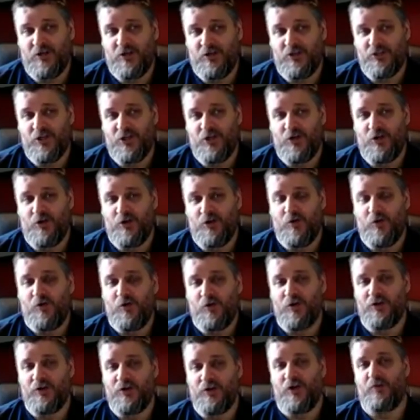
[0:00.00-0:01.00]
show or
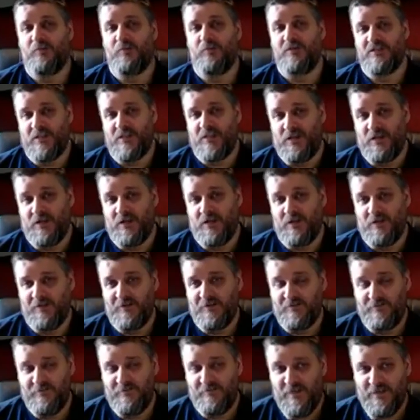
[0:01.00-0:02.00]
your particular
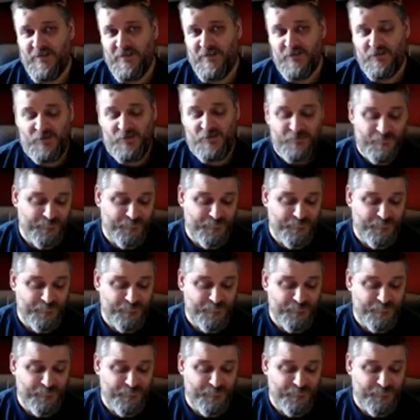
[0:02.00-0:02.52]
vendor.